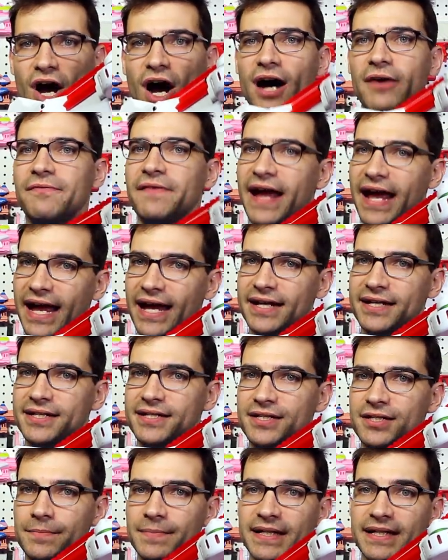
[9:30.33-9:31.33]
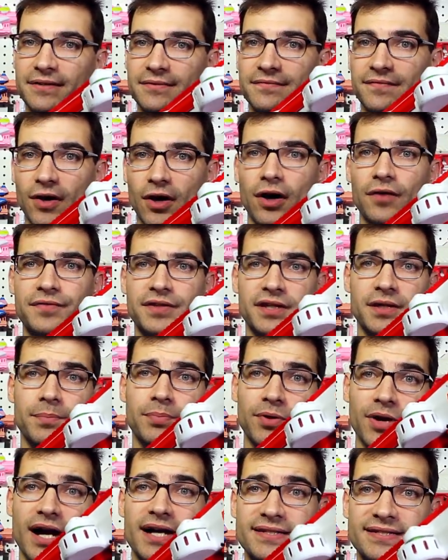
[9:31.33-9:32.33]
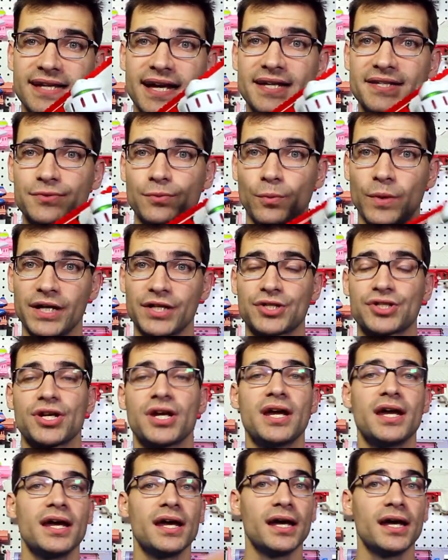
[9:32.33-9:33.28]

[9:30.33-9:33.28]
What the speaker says: offhand to be involved in the process, which